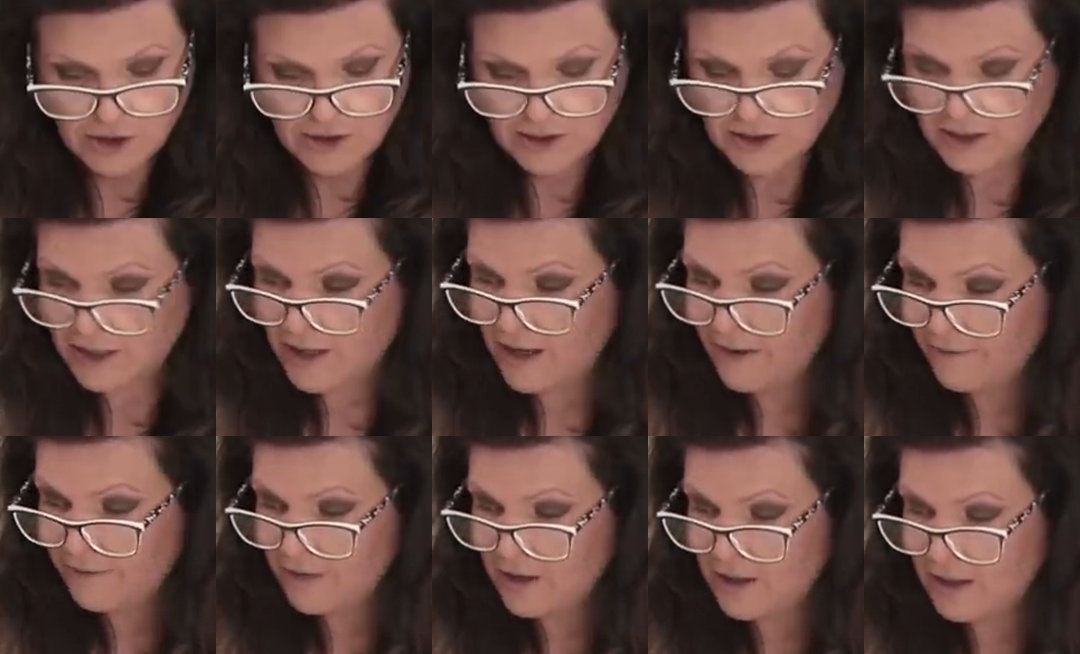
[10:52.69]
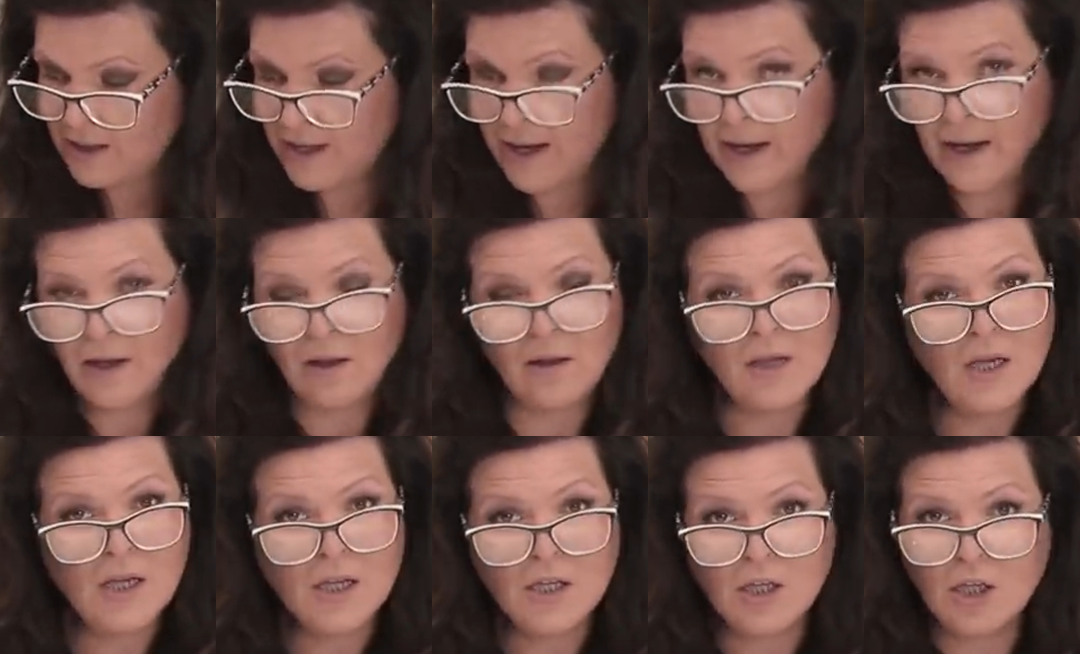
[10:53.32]
just to cover the
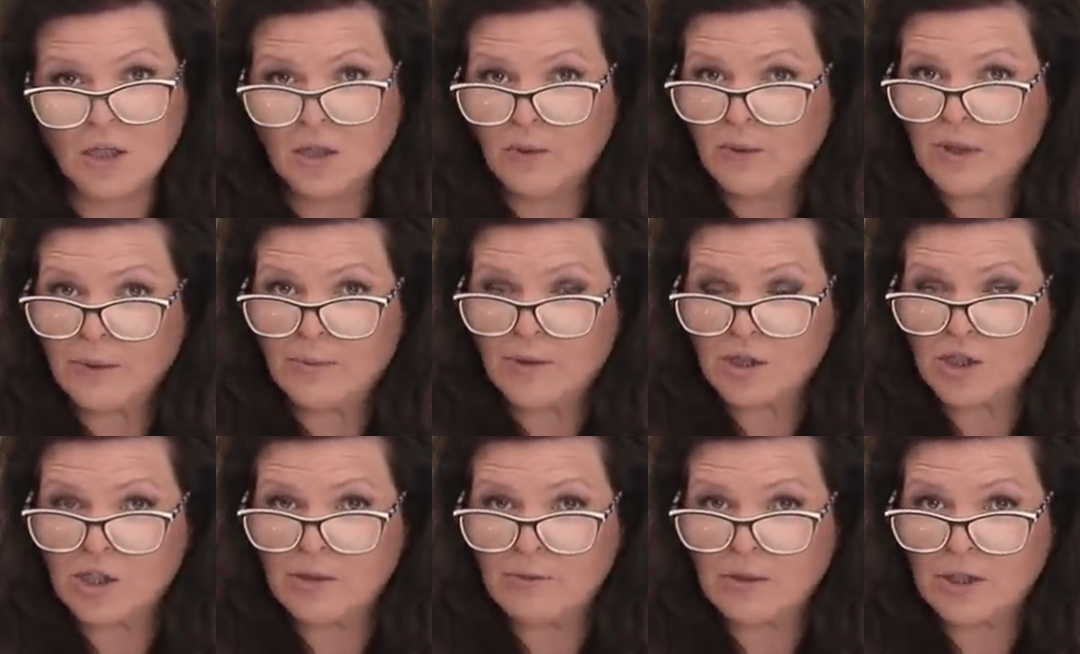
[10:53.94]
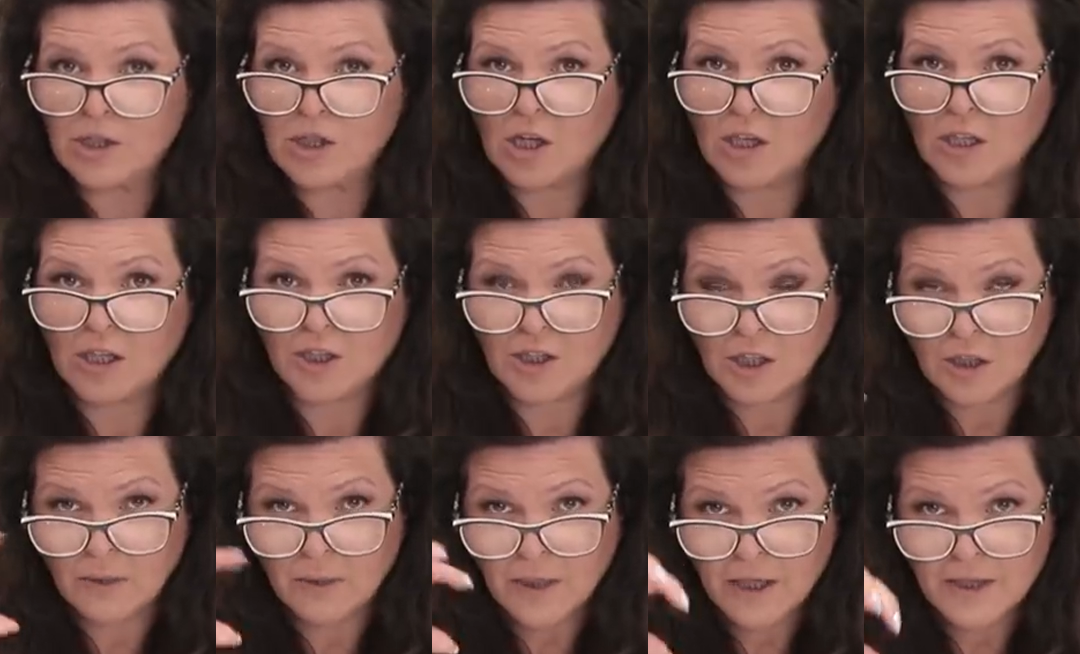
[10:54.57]
nail. You don't want to put too much on
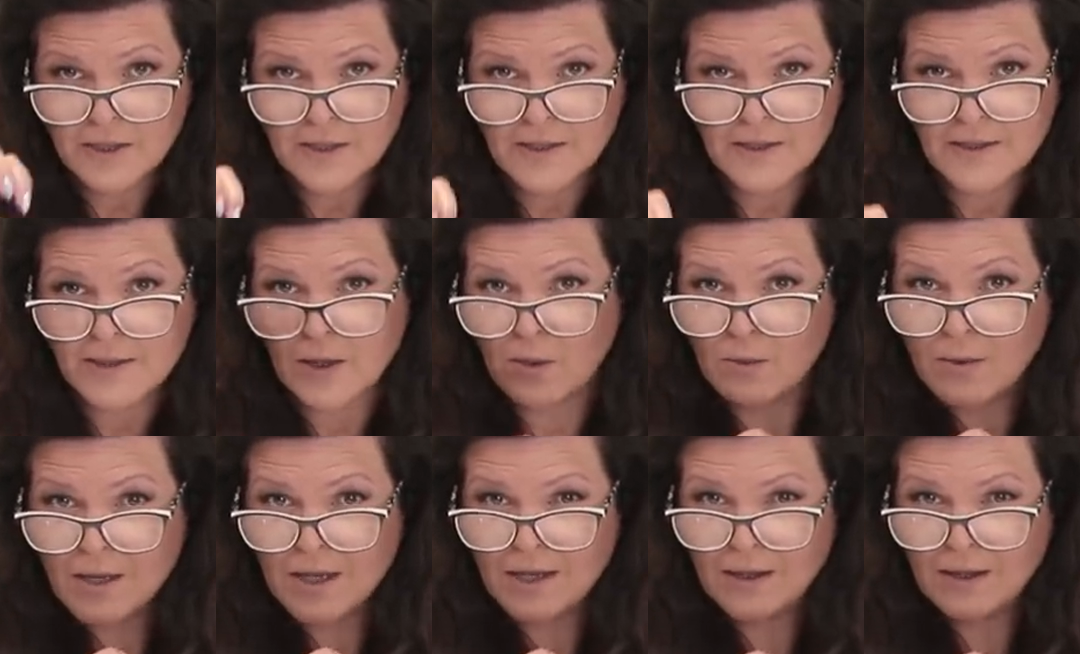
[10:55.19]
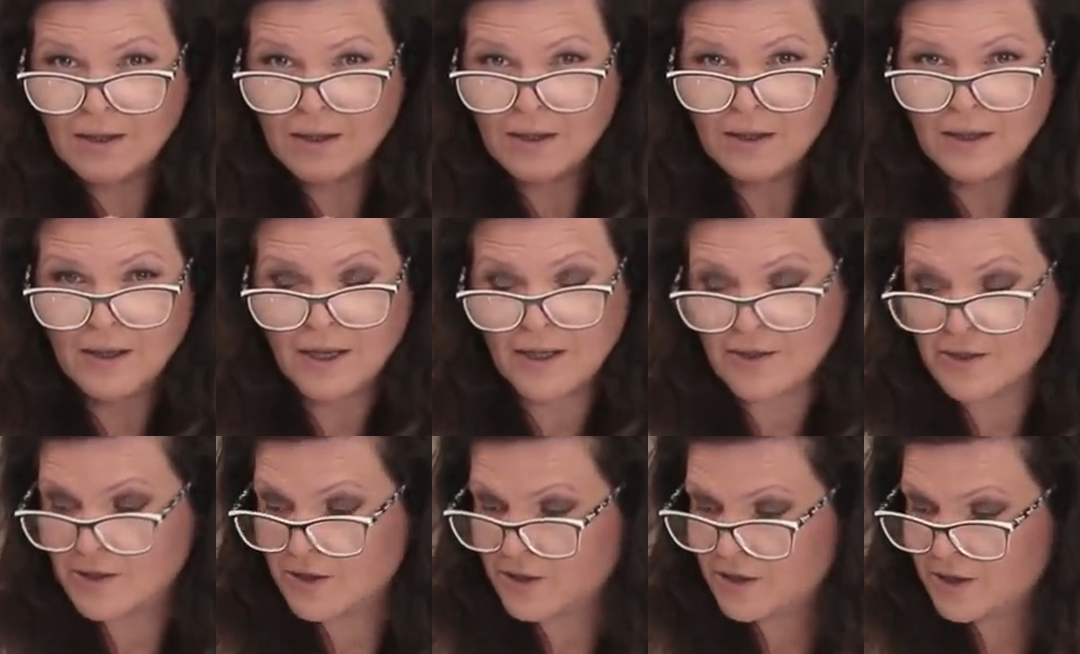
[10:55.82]
because you don't want it to soak
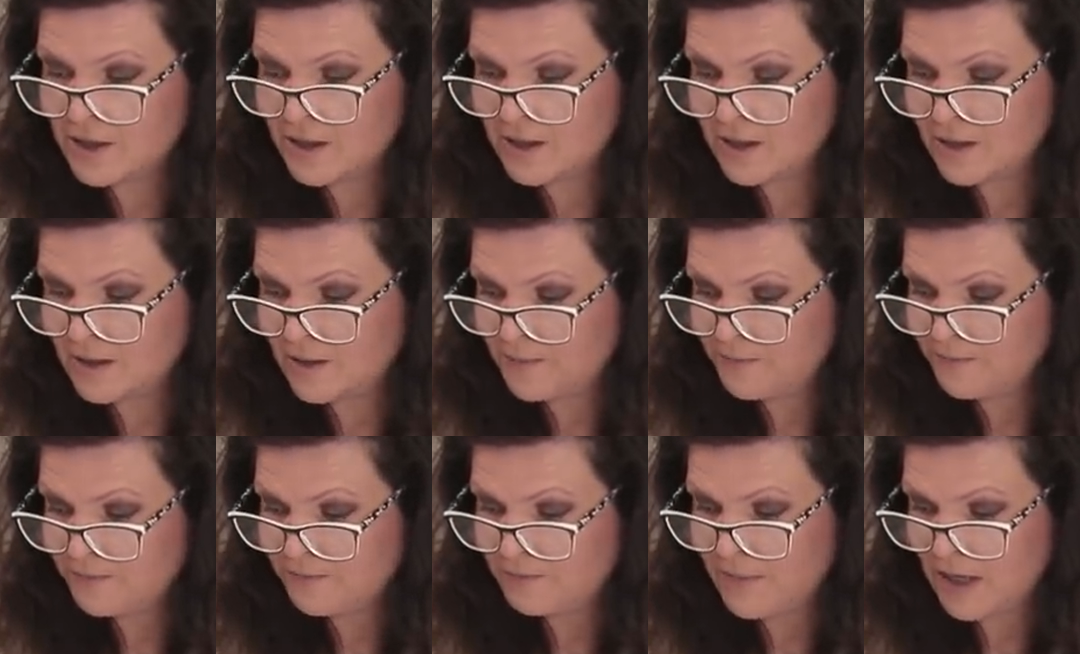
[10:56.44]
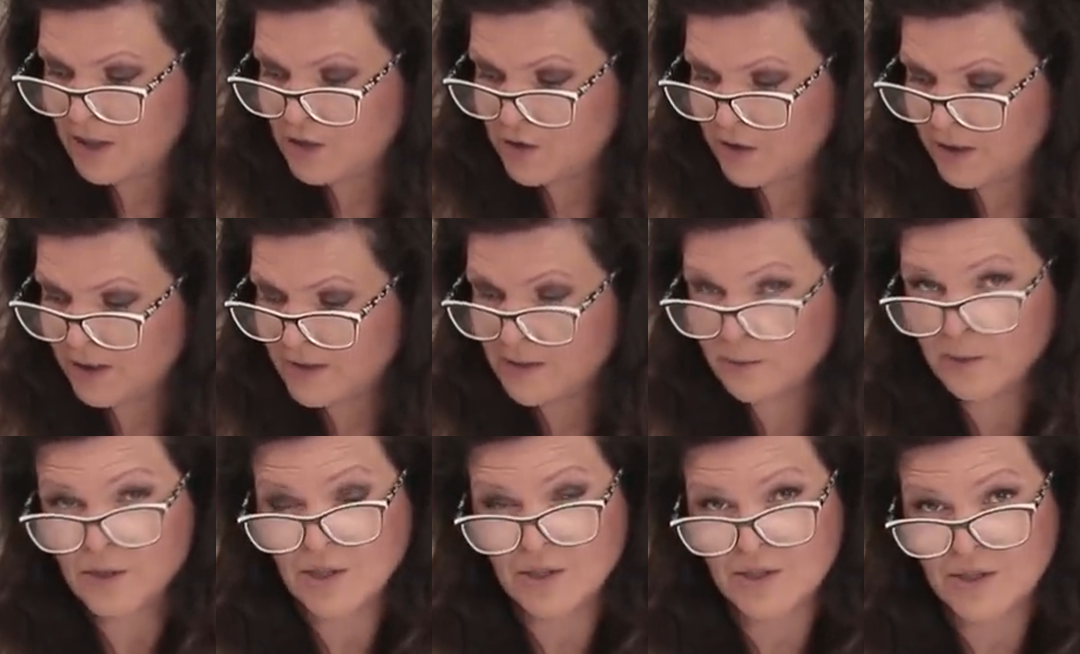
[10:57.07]
under to the
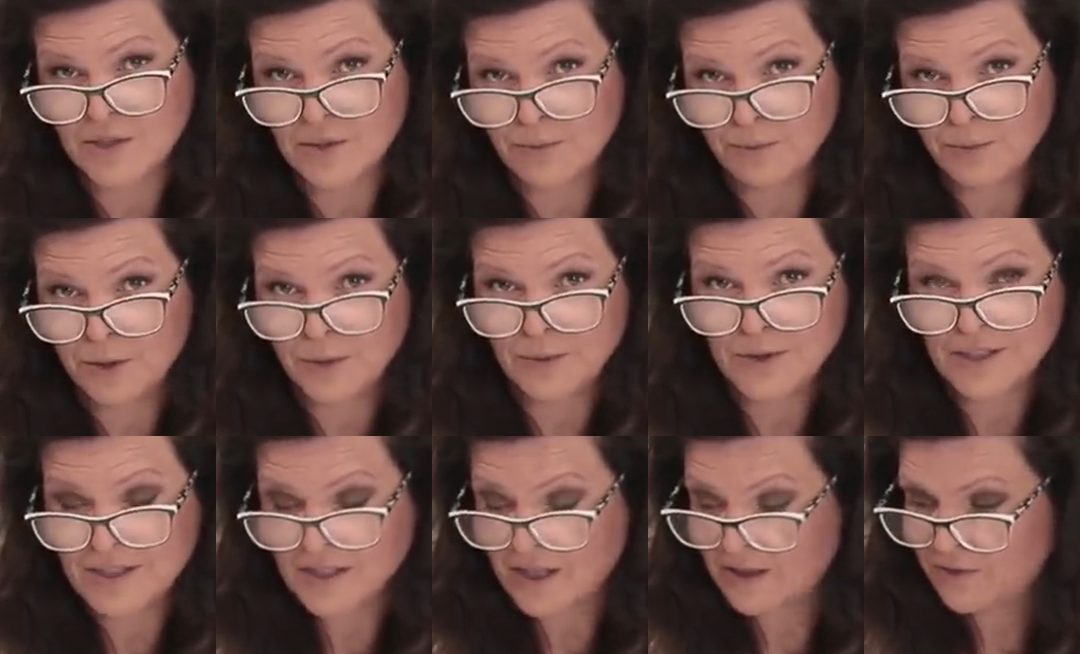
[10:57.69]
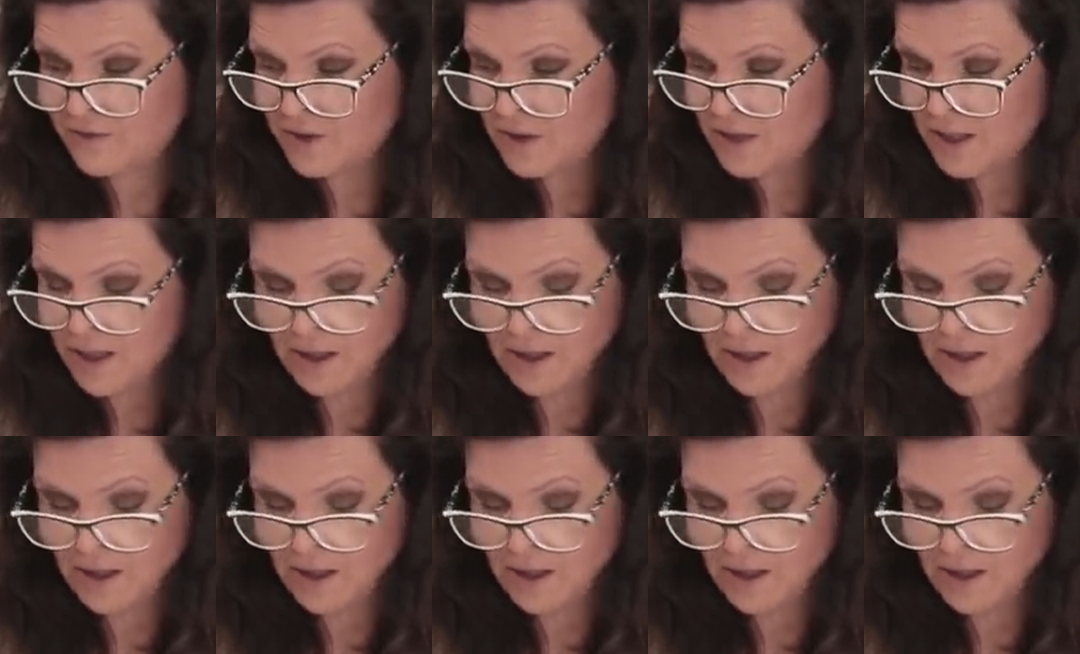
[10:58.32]
matrix, which is the root of the